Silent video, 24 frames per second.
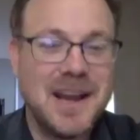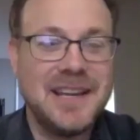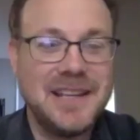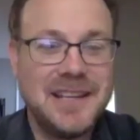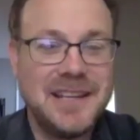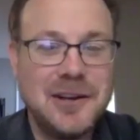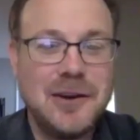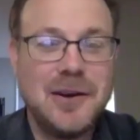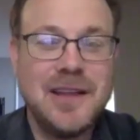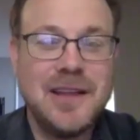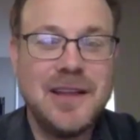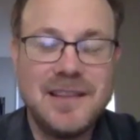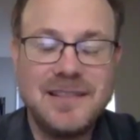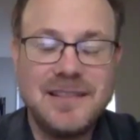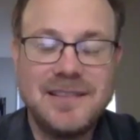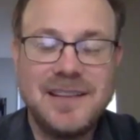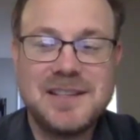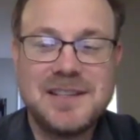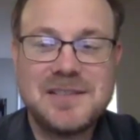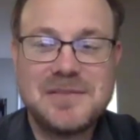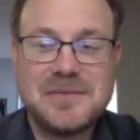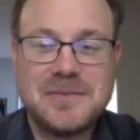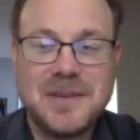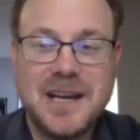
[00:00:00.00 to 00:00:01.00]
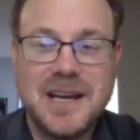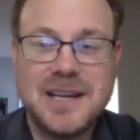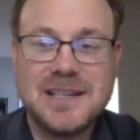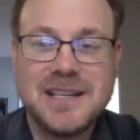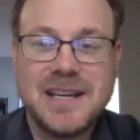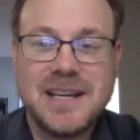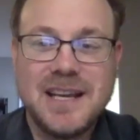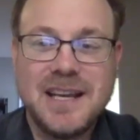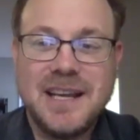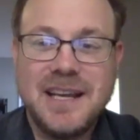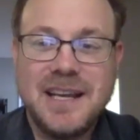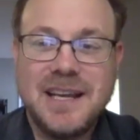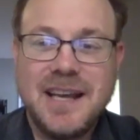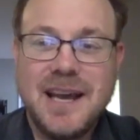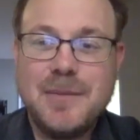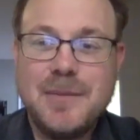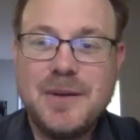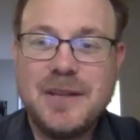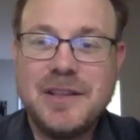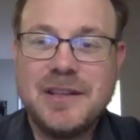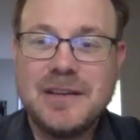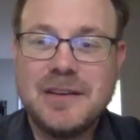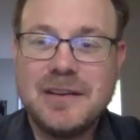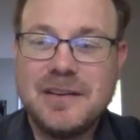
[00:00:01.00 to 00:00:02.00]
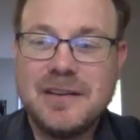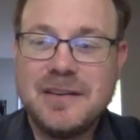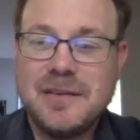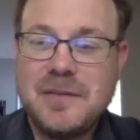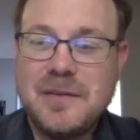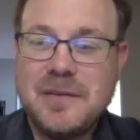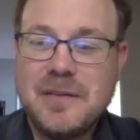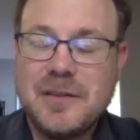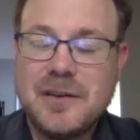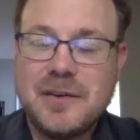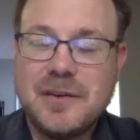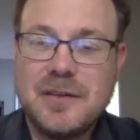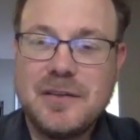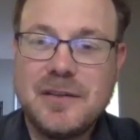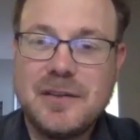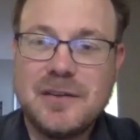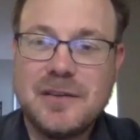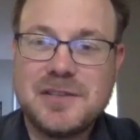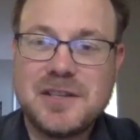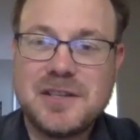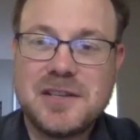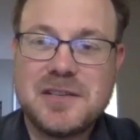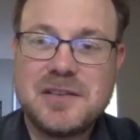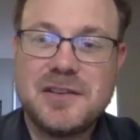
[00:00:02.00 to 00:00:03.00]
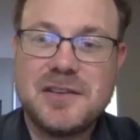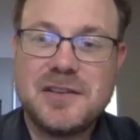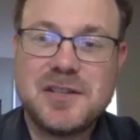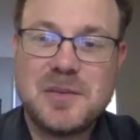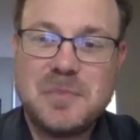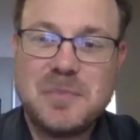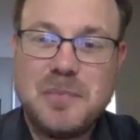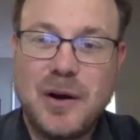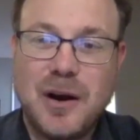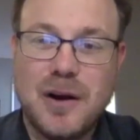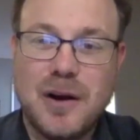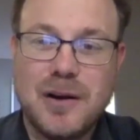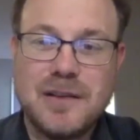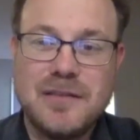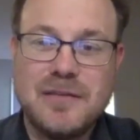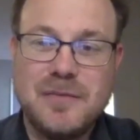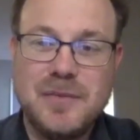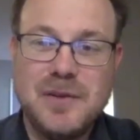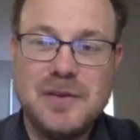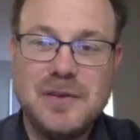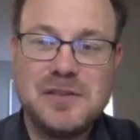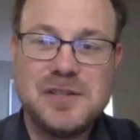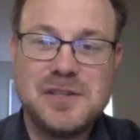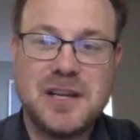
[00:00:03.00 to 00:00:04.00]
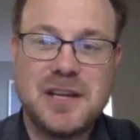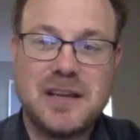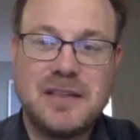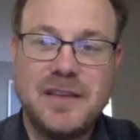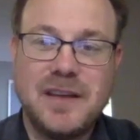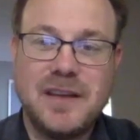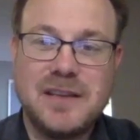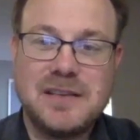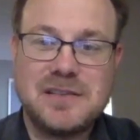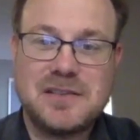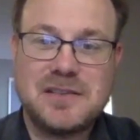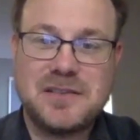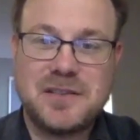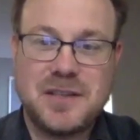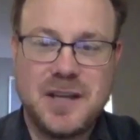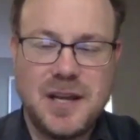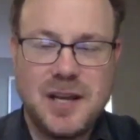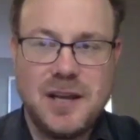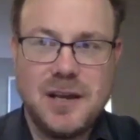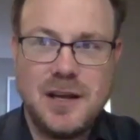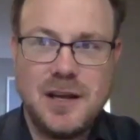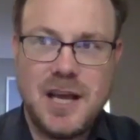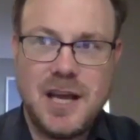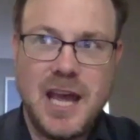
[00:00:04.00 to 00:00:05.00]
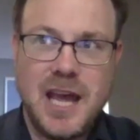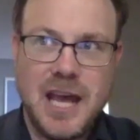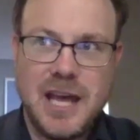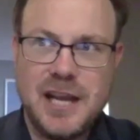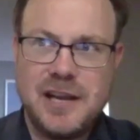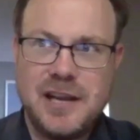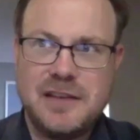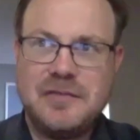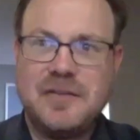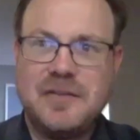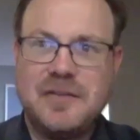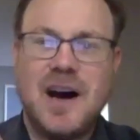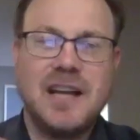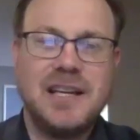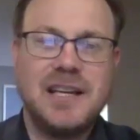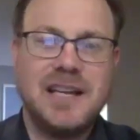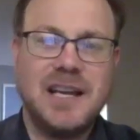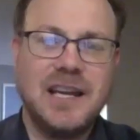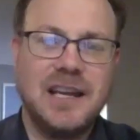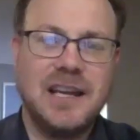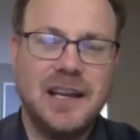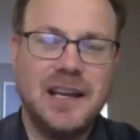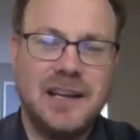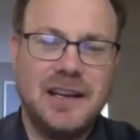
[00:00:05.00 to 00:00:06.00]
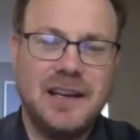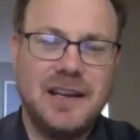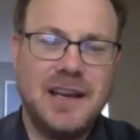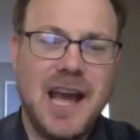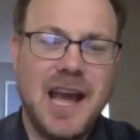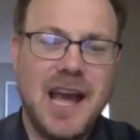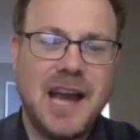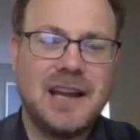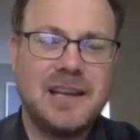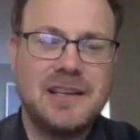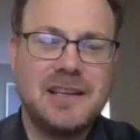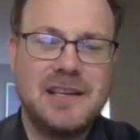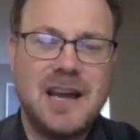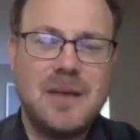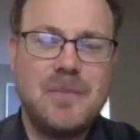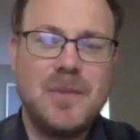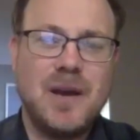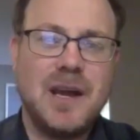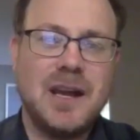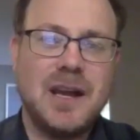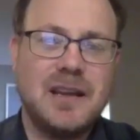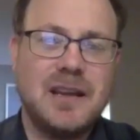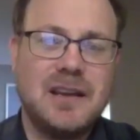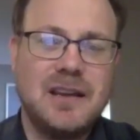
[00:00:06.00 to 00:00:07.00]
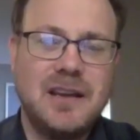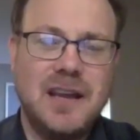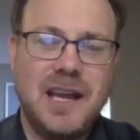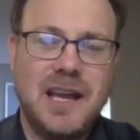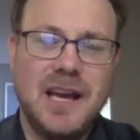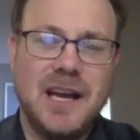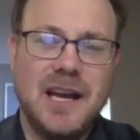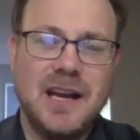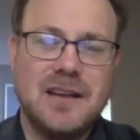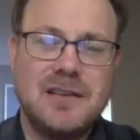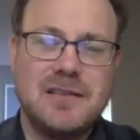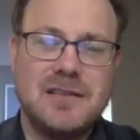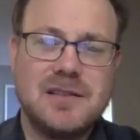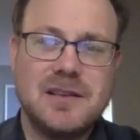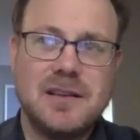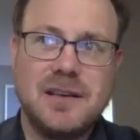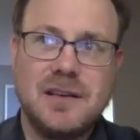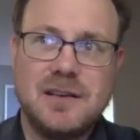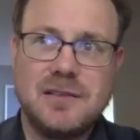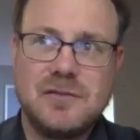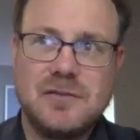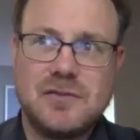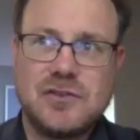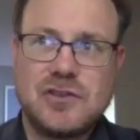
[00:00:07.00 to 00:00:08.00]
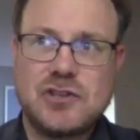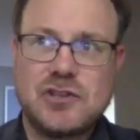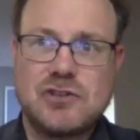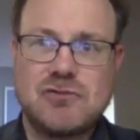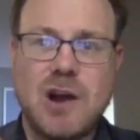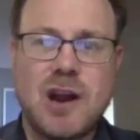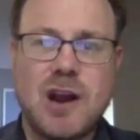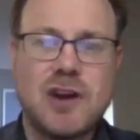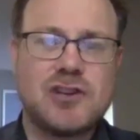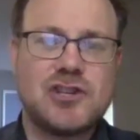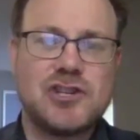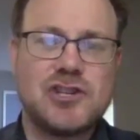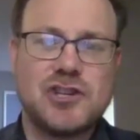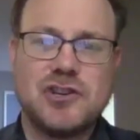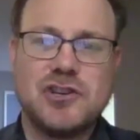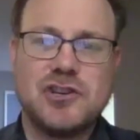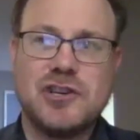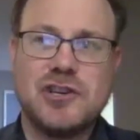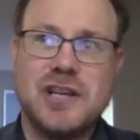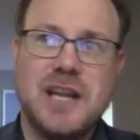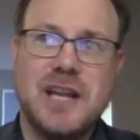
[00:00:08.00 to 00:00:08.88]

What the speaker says: You know, I think that's right. I mean, there's a part of music that's edifying and academic and structured